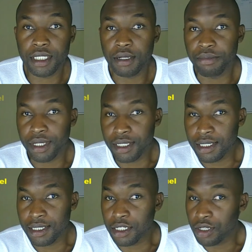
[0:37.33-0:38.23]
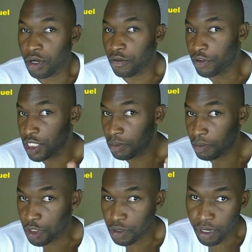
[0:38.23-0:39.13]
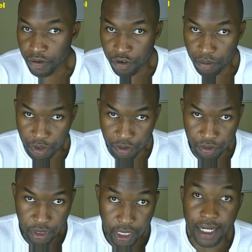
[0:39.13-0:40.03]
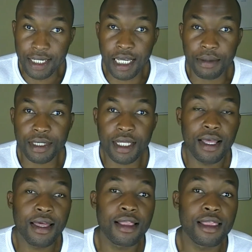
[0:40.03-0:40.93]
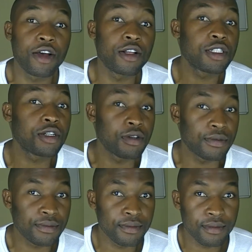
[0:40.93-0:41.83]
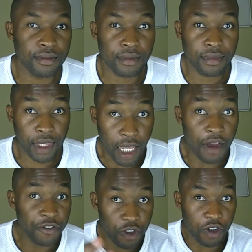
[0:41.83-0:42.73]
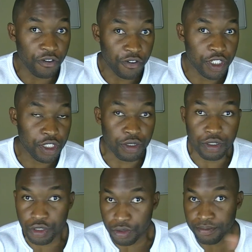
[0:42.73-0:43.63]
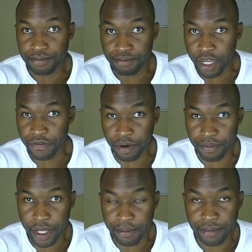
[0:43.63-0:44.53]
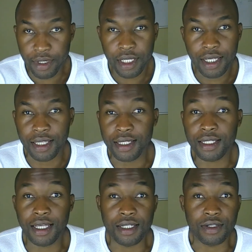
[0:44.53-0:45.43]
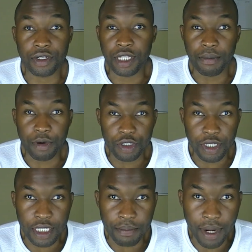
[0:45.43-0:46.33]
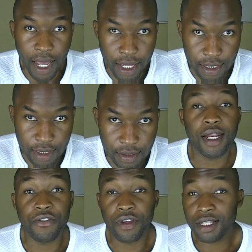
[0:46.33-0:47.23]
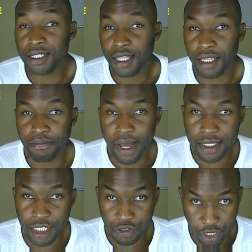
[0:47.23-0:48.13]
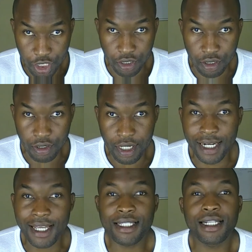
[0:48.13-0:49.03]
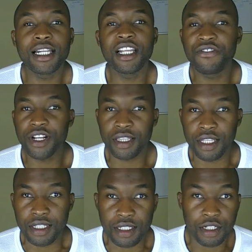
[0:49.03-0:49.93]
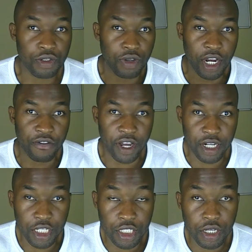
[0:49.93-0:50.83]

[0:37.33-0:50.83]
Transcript: in business is that you're convincing people to buy from you. And at times, they also have to convince you to buy from them. In this case, we're talking about your suppliers. Now, if you understand the buying situation, you can easily leverage this to your advantage